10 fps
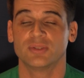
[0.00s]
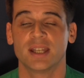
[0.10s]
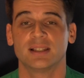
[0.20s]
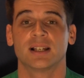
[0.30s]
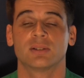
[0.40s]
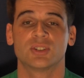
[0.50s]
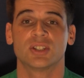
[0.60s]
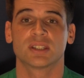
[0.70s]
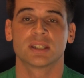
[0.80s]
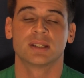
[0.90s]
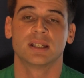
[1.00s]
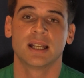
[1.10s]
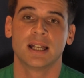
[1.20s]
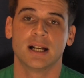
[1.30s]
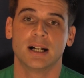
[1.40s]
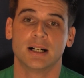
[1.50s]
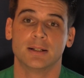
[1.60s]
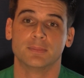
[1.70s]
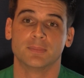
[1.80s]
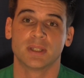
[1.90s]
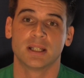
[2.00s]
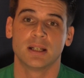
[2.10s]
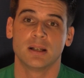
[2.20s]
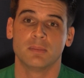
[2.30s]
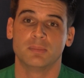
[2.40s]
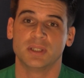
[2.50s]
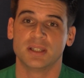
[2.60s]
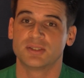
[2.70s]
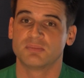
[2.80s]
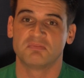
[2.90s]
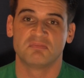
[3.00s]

.NET languages, um, but it